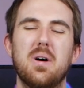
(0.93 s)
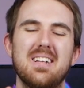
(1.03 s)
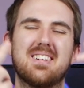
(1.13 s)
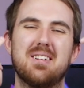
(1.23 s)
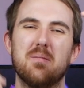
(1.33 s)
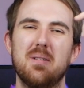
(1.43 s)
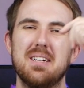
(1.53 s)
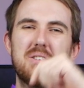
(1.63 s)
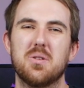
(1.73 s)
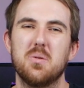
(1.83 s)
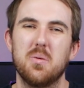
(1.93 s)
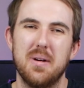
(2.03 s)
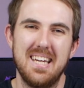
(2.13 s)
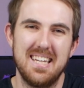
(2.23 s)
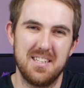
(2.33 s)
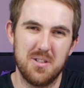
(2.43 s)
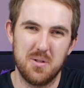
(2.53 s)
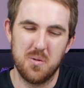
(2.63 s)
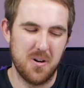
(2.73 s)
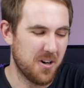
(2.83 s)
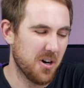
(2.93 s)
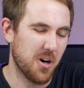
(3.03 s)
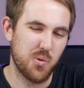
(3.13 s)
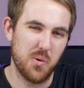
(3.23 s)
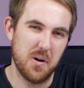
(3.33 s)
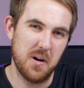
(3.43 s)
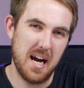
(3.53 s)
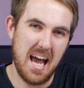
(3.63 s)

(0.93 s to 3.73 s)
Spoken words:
Welcome to We Do Hardware,